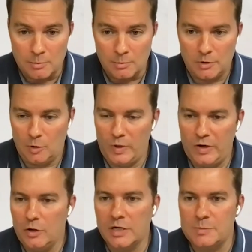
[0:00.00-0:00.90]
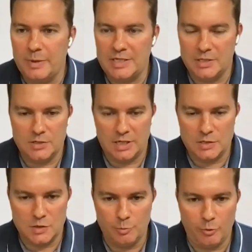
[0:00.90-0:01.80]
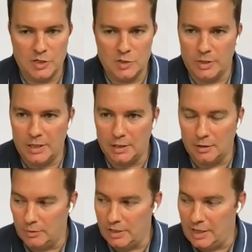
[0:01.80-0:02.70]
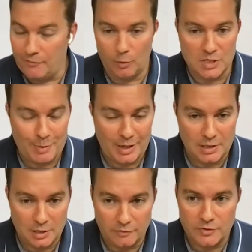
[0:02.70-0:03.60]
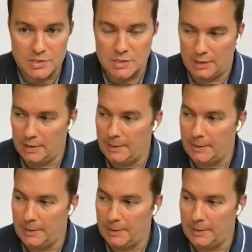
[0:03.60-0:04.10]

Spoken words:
we're not expecting to get to the point where everyone's back in the office.